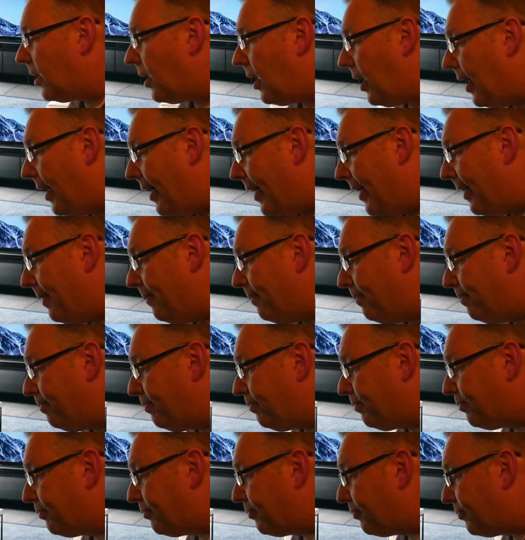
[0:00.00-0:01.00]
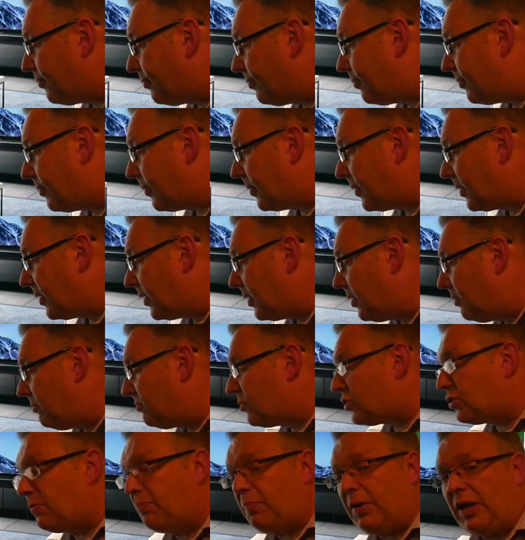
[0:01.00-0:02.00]

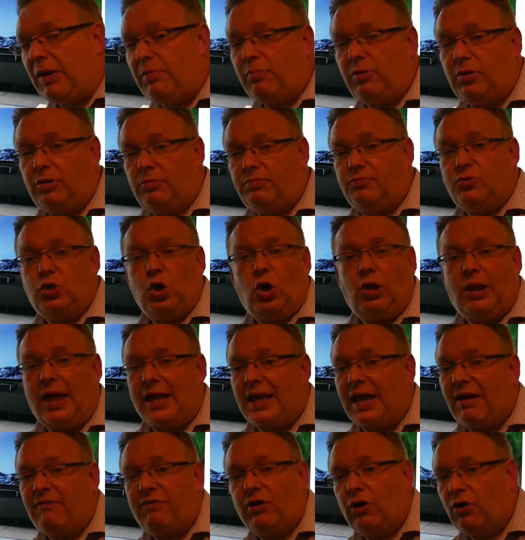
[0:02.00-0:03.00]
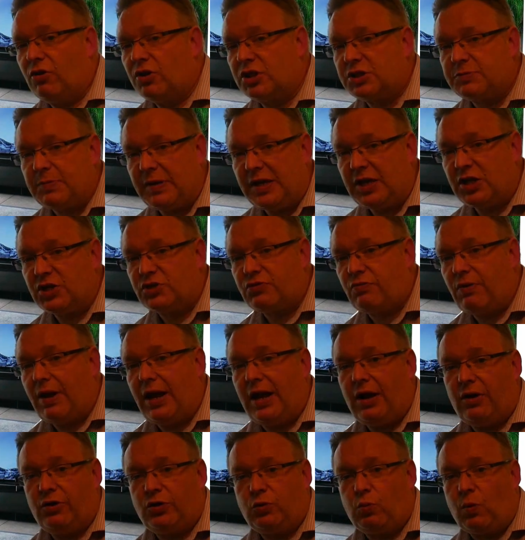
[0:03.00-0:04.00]
Some people don't like having all the speakers
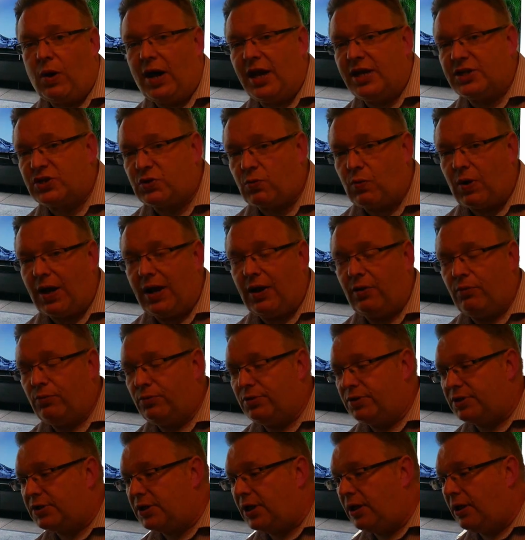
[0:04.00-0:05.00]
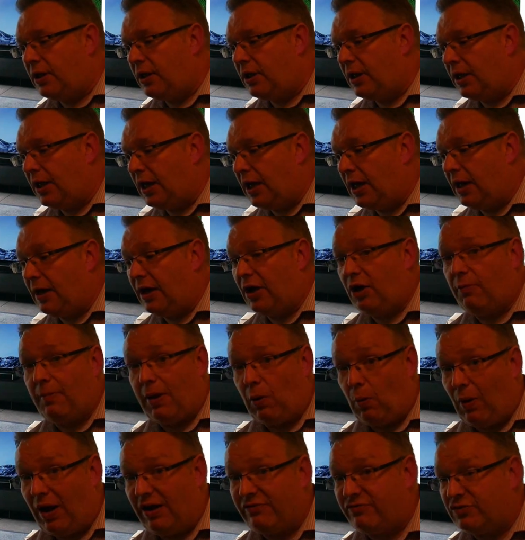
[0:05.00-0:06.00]
around, wires around. I know my
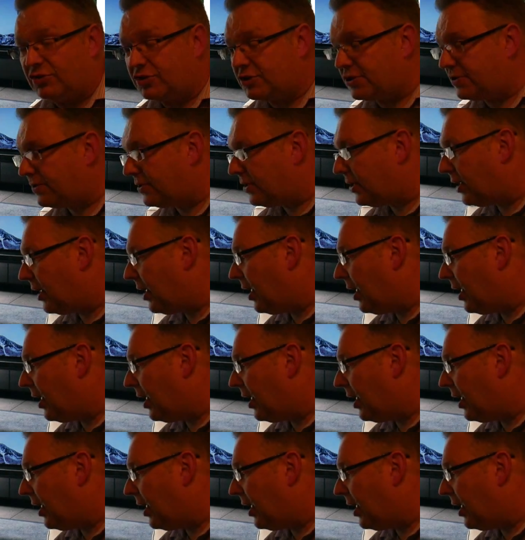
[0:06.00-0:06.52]
wife doesn't.